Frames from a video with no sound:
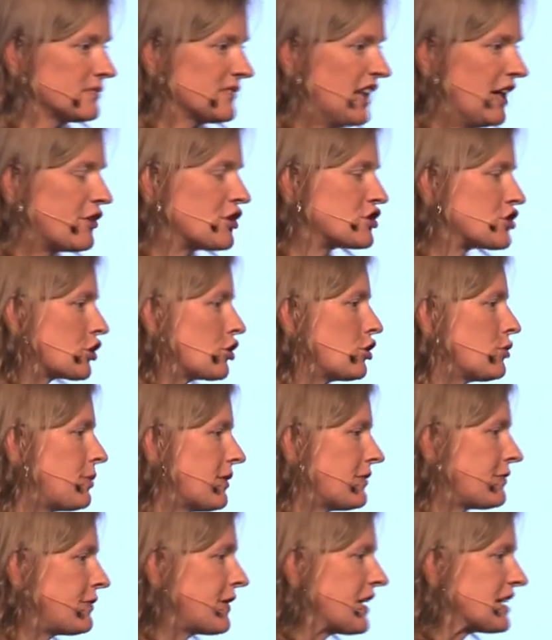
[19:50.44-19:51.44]
There's a group at
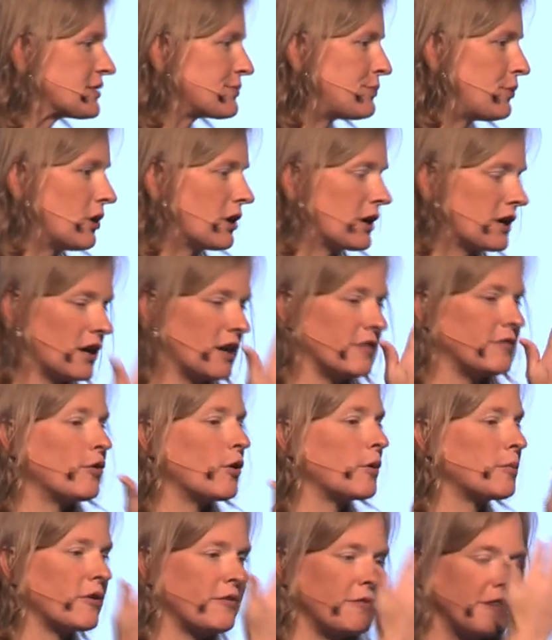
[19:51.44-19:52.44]
Facebook, uh,
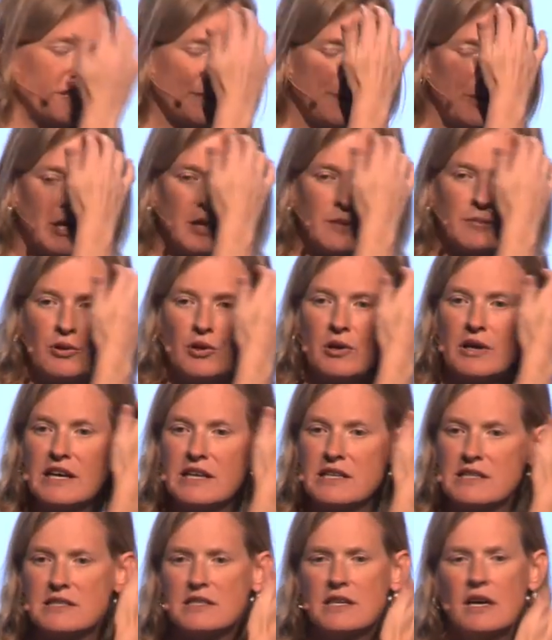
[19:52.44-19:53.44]
former Facebook
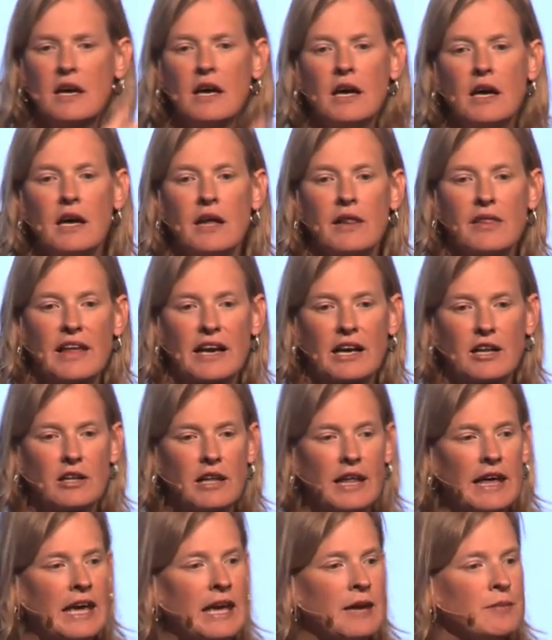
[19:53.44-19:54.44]
employees, that
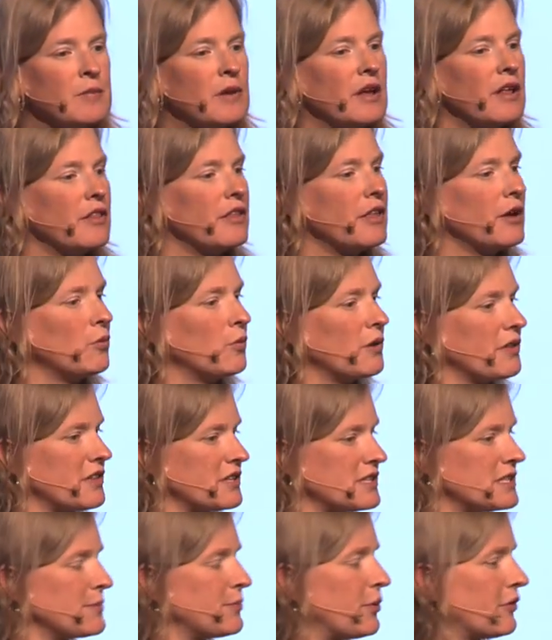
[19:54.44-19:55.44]
claim that with a
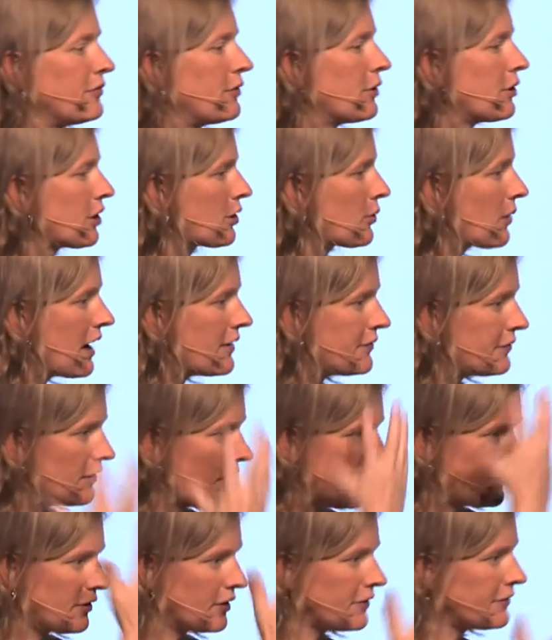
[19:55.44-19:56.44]
simple photograph
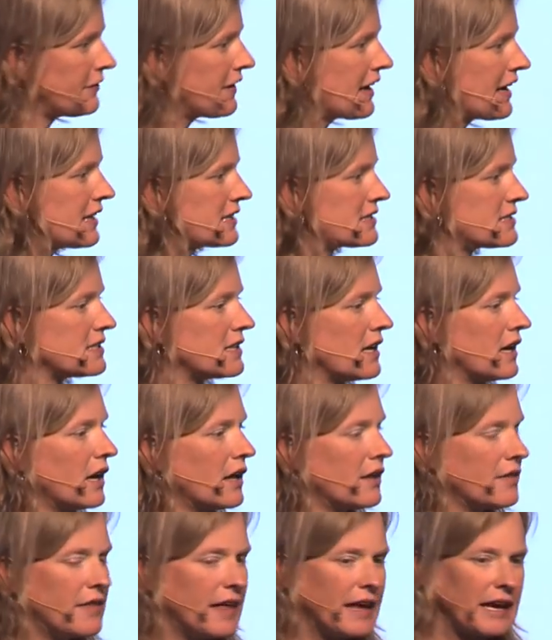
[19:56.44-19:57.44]
of your face,
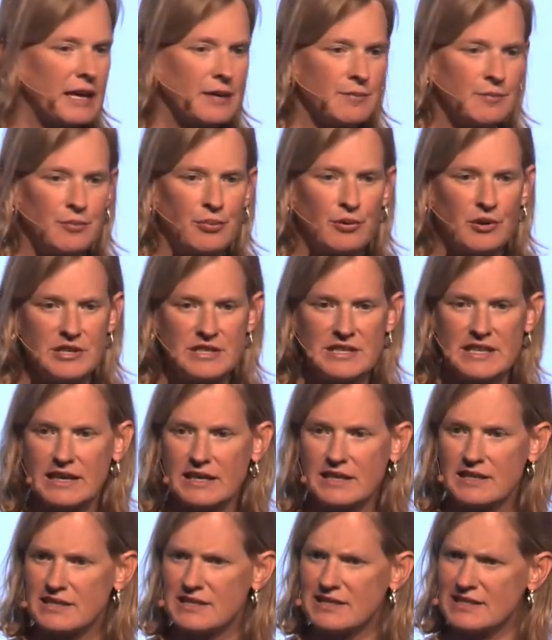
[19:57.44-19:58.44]
they can predict
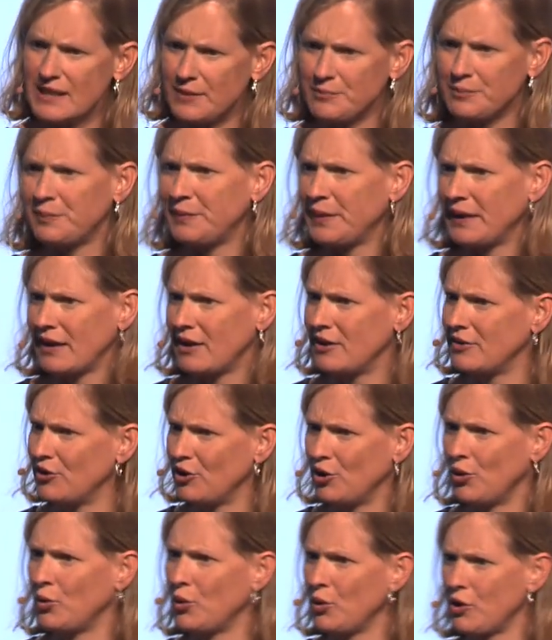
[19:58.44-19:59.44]
something on the
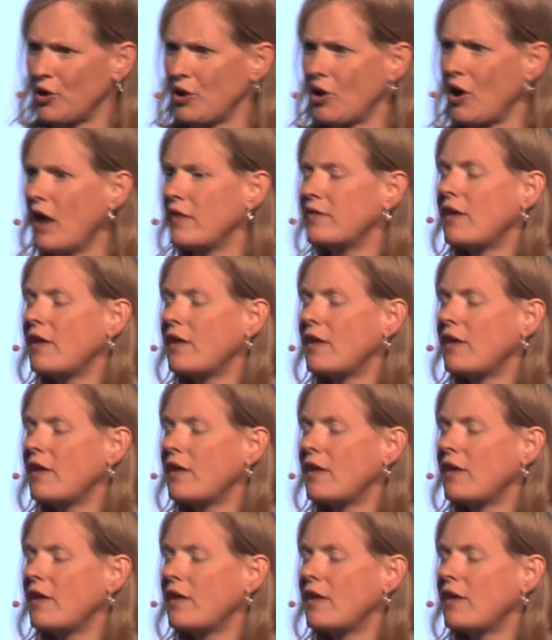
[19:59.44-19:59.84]
order of